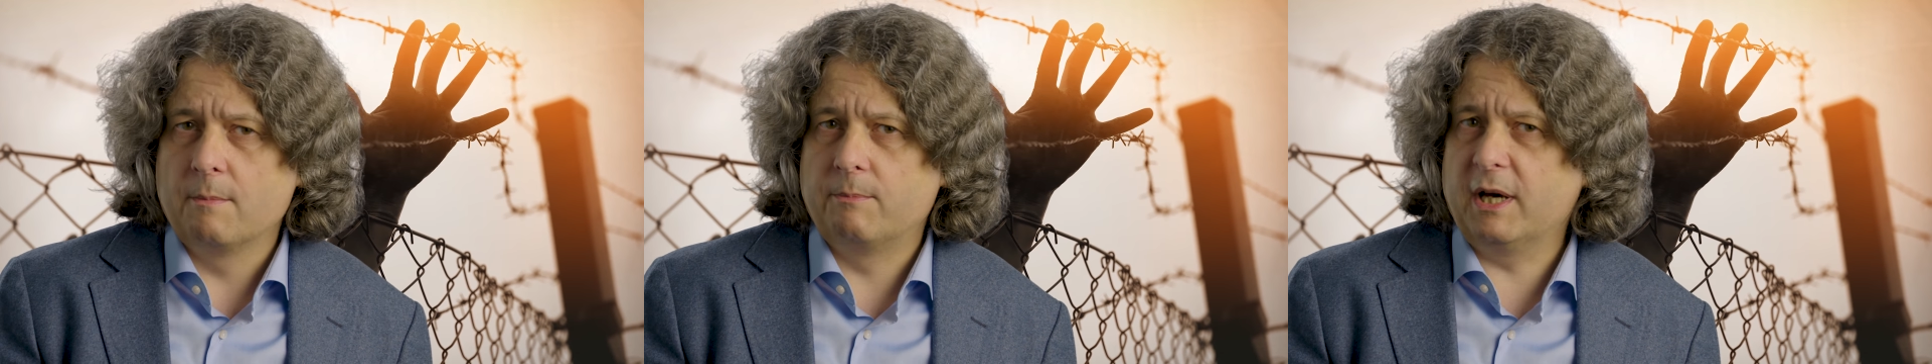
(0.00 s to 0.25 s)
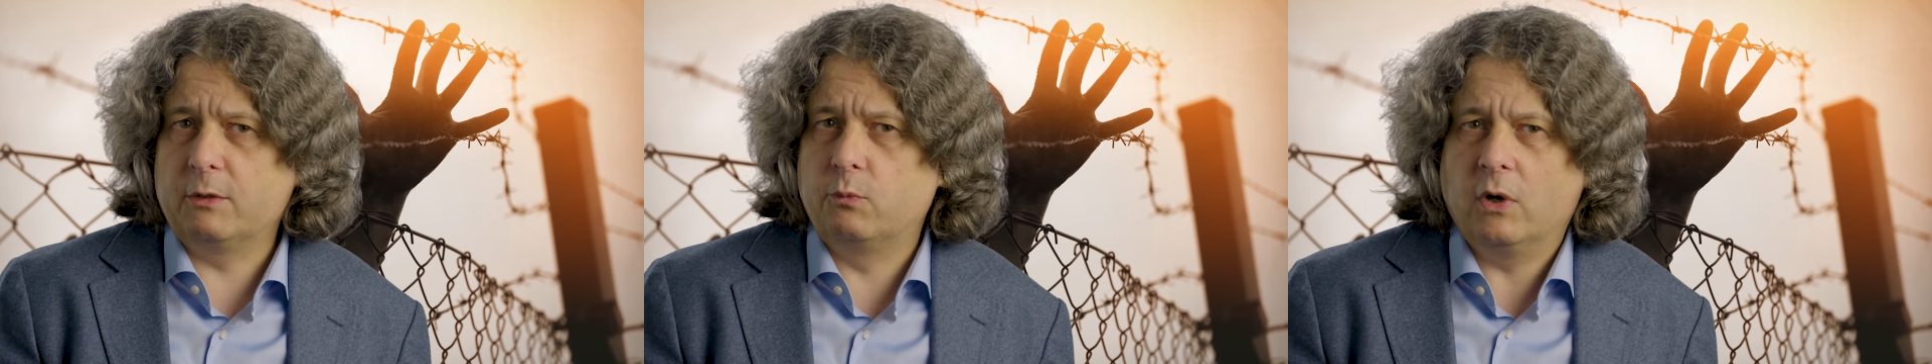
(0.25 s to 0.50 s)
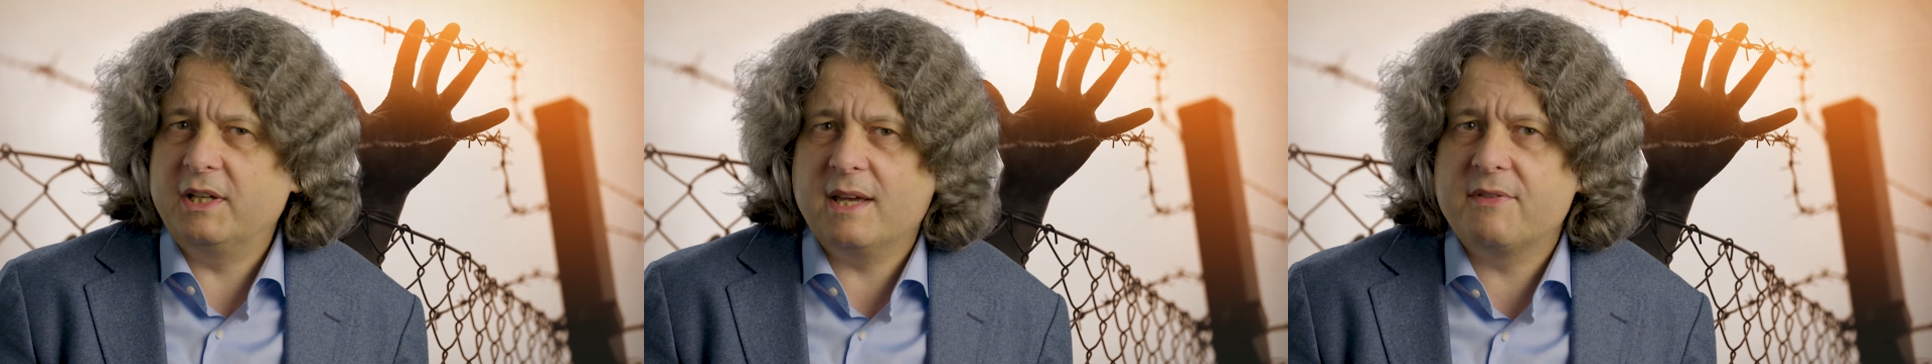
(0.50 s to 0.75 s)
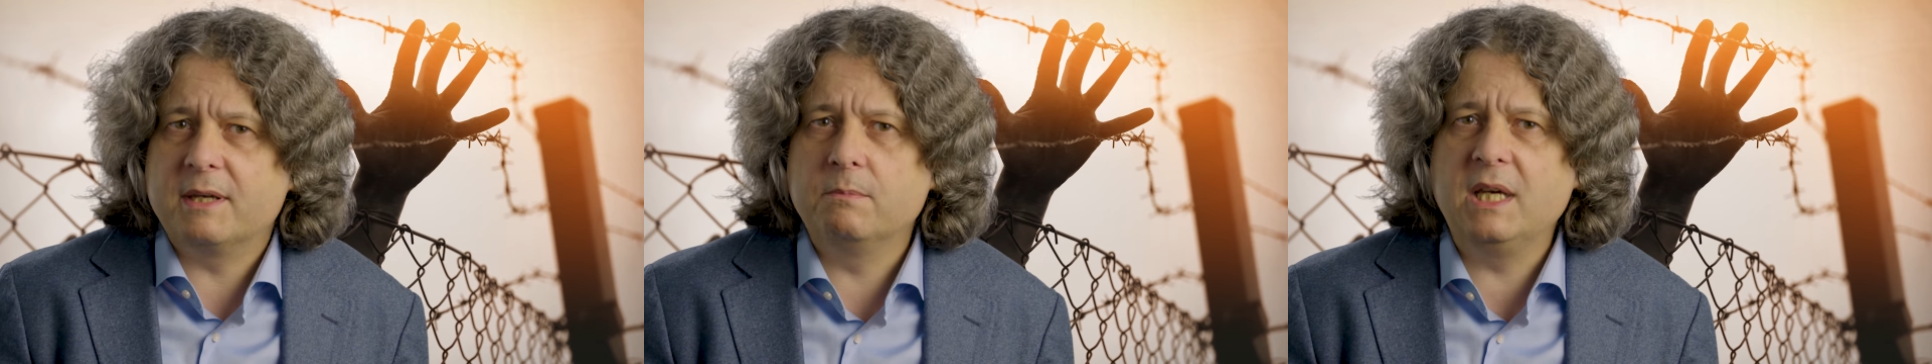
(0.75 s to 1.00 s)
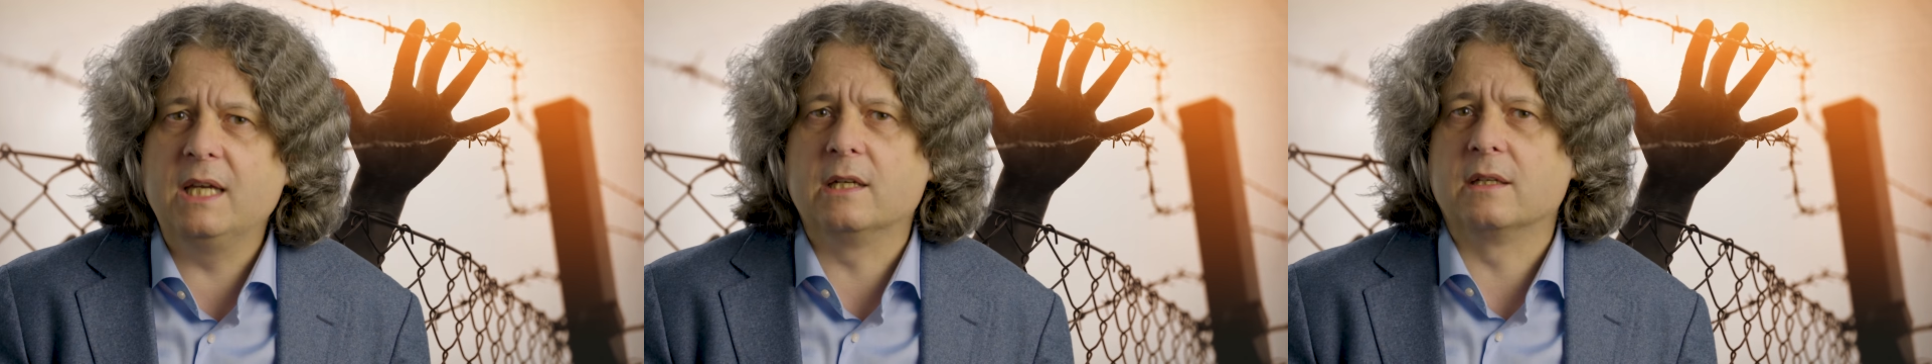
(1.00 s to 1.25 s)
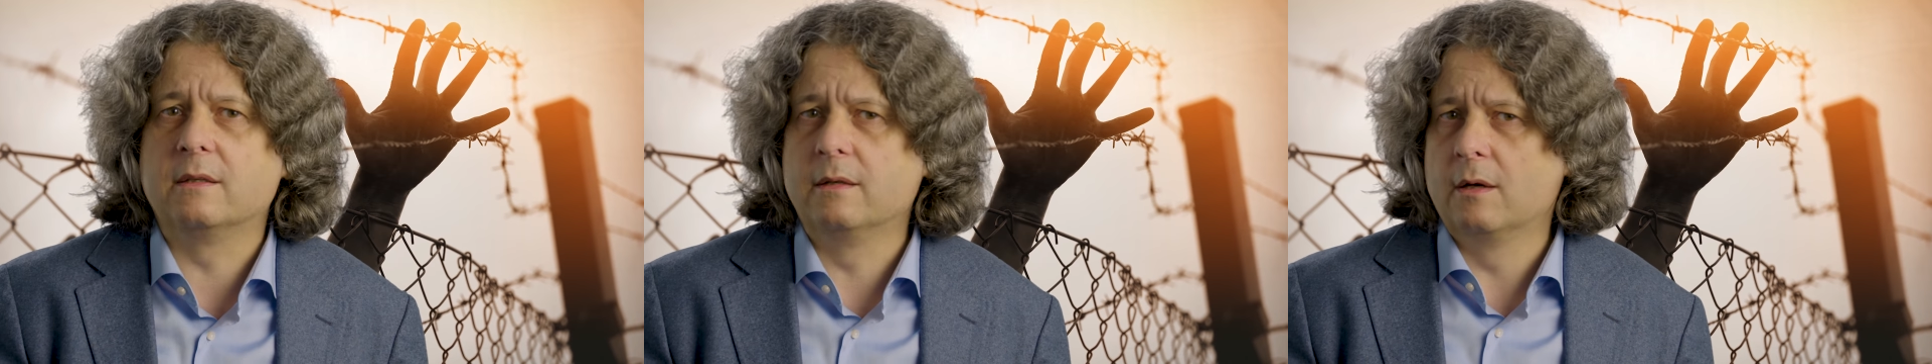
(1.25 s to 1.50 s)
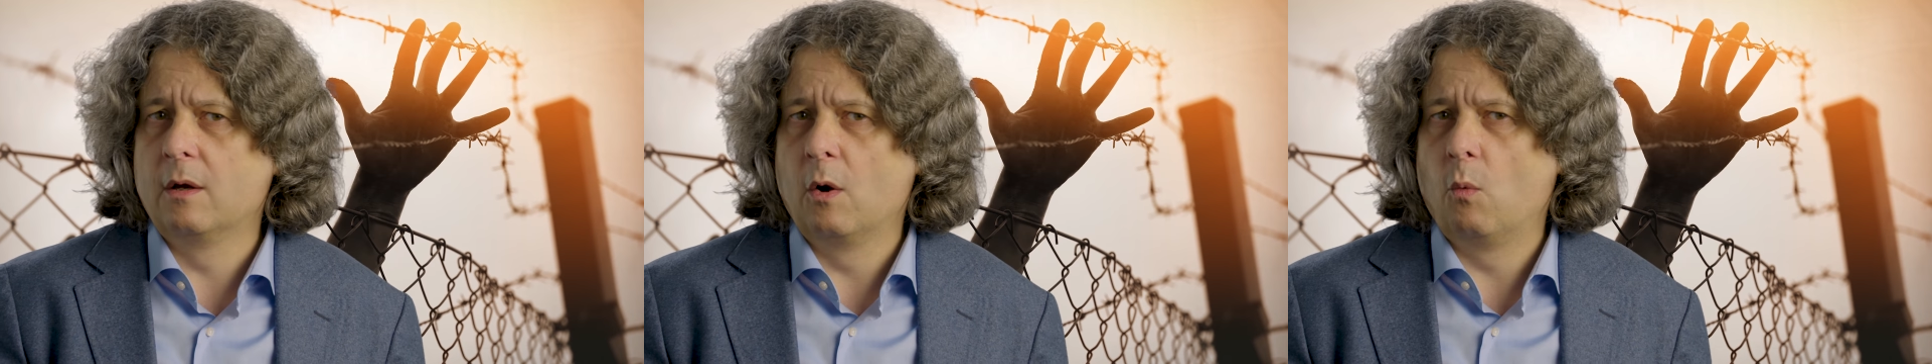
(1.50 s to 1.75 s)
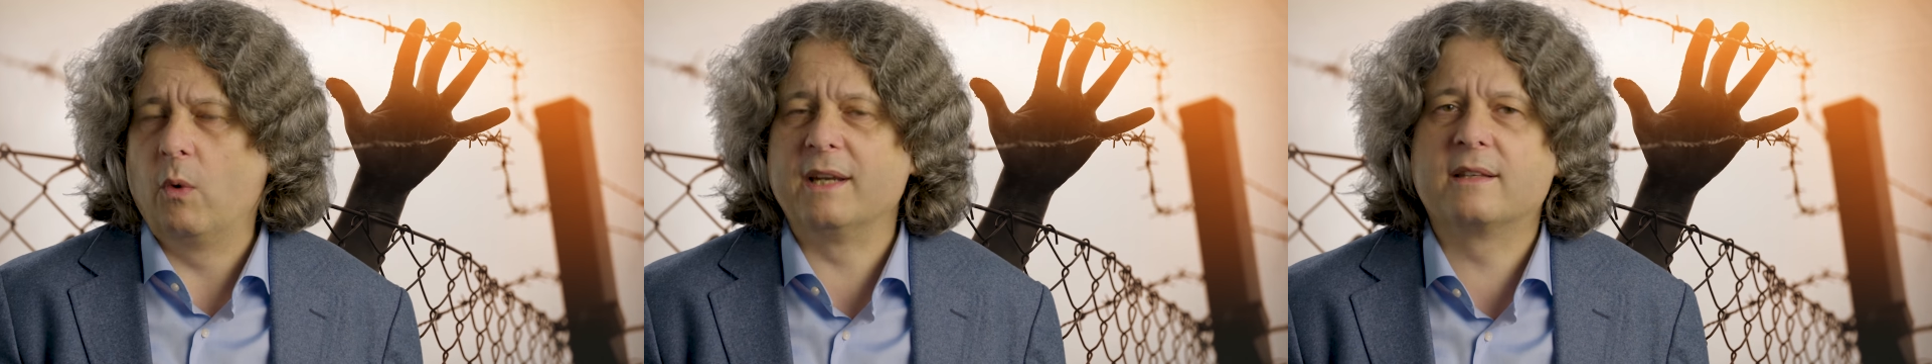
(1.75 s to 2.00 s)
but what does that mean
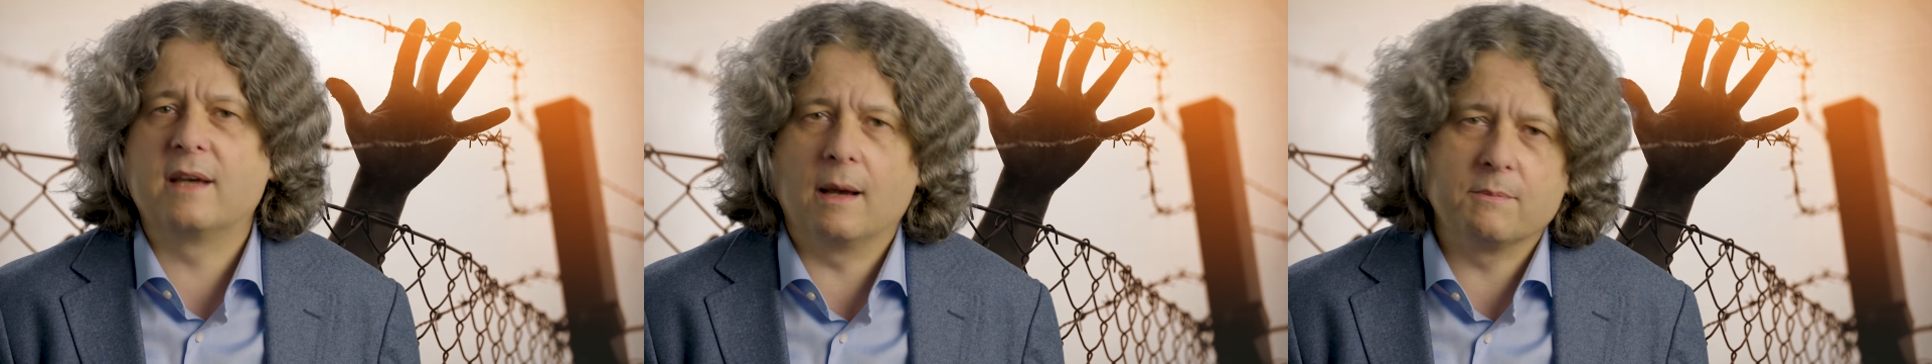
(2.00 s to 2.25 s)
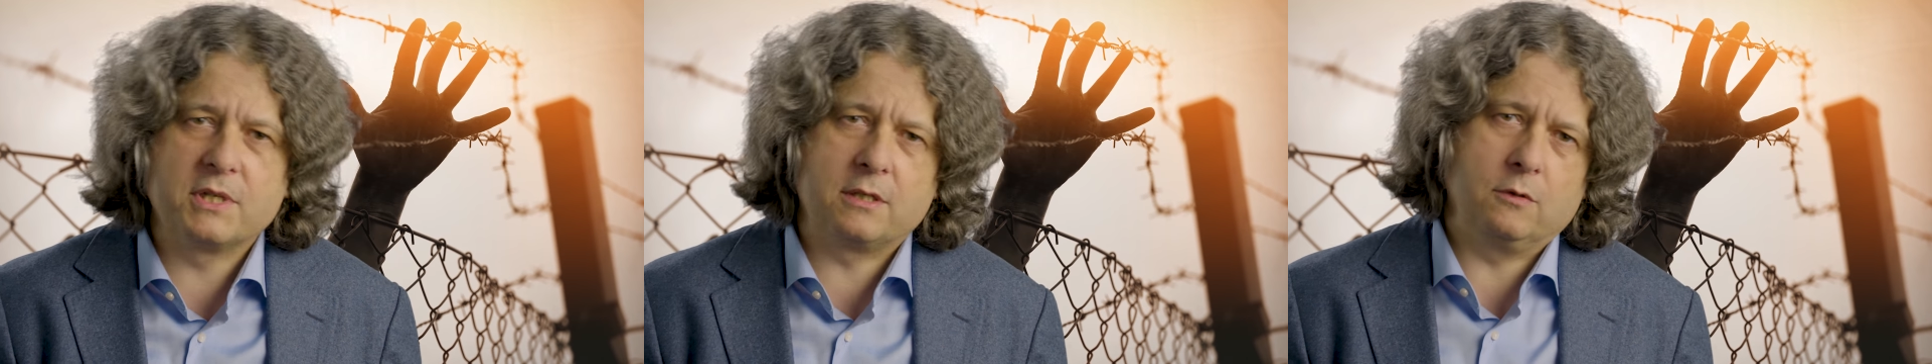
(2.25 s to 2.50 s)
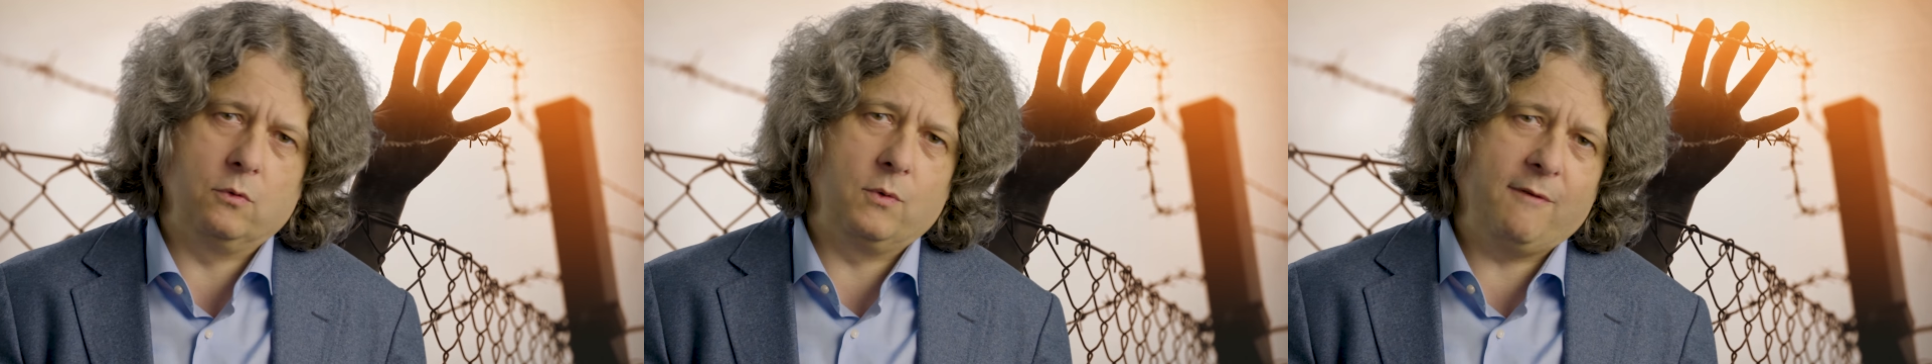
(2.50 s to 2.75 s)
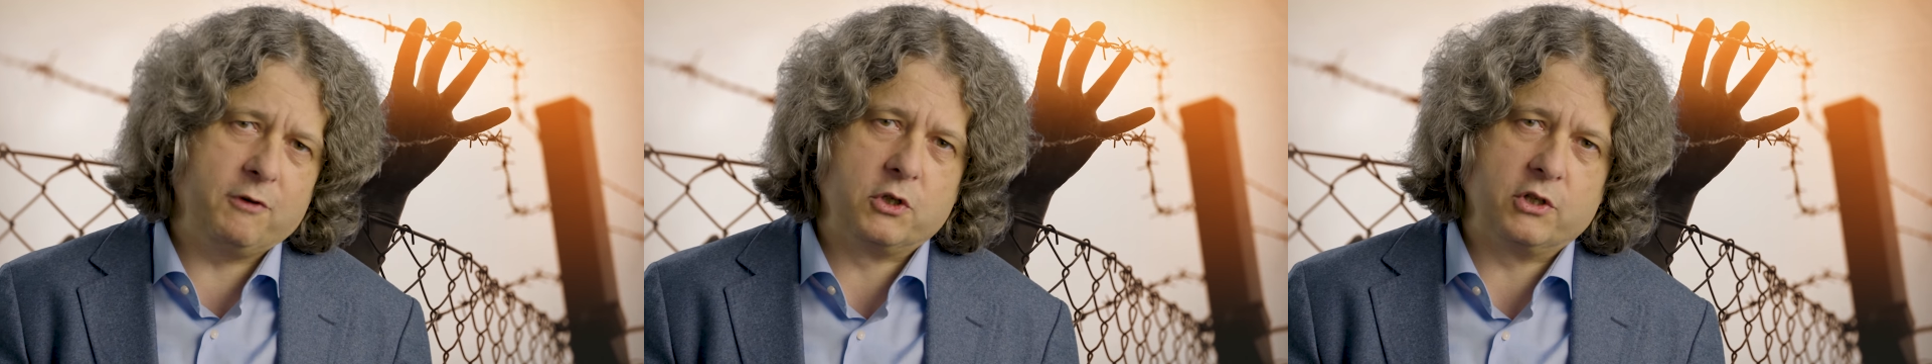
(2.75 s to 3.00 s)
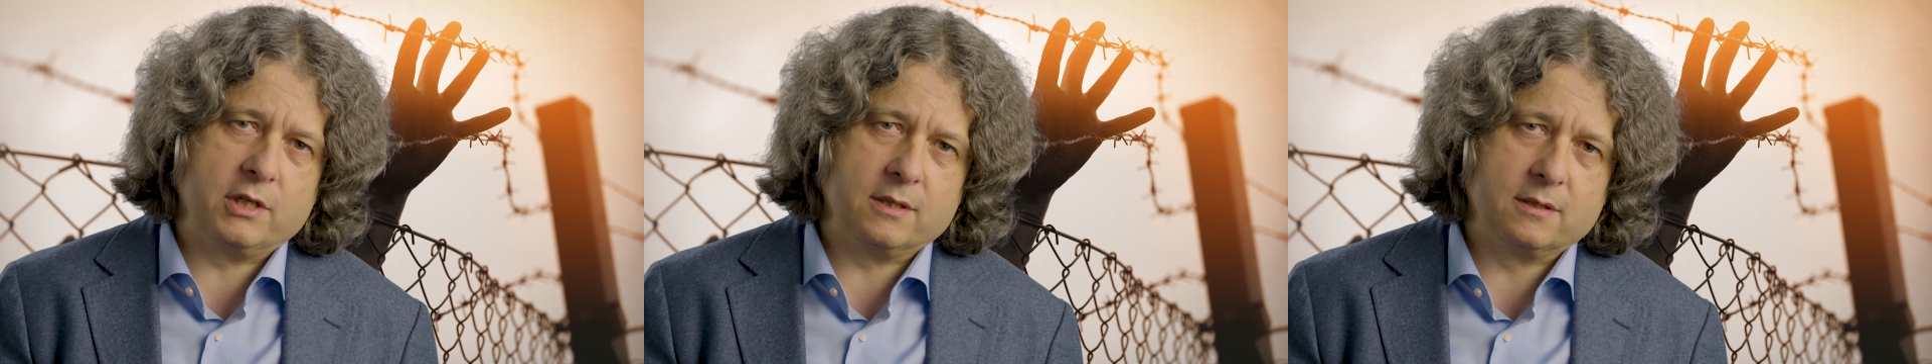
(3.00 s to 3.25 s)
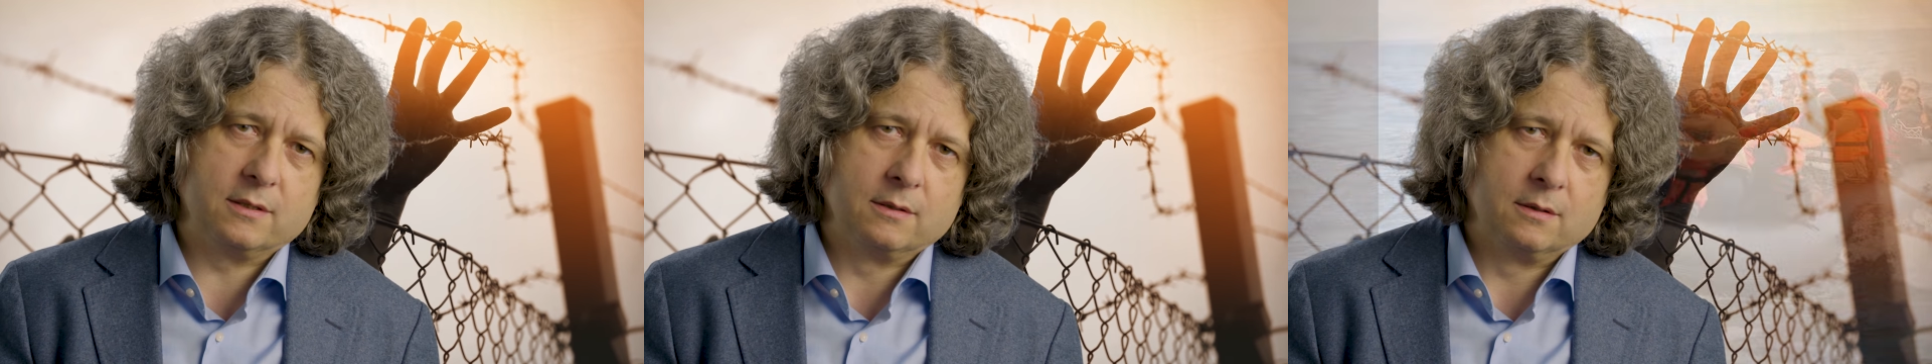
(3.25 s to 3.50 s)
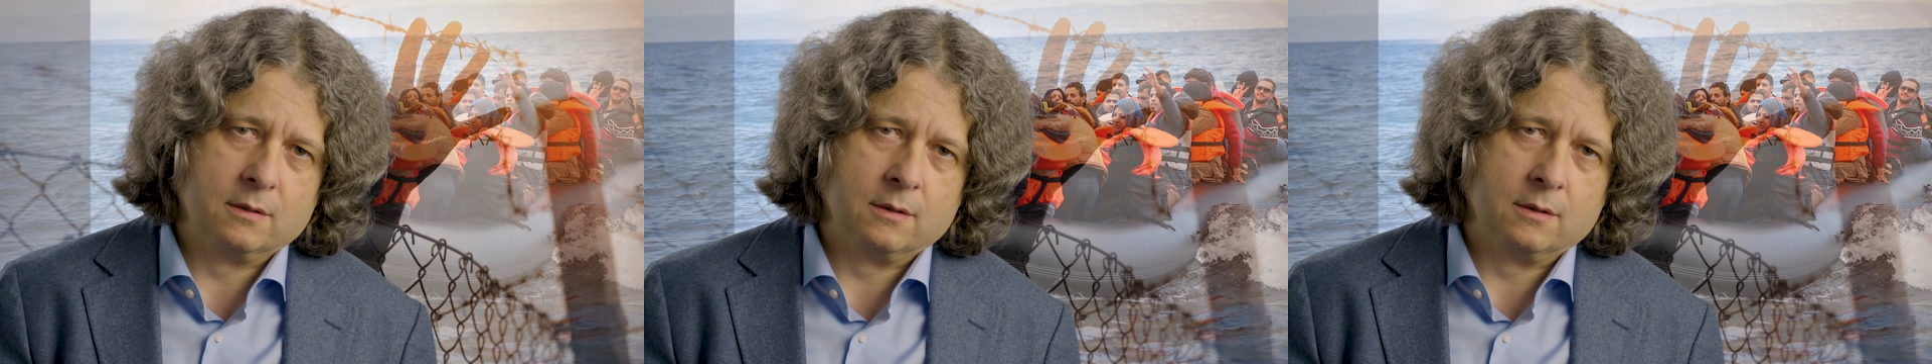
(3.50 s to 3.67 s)
when it comes to refugees?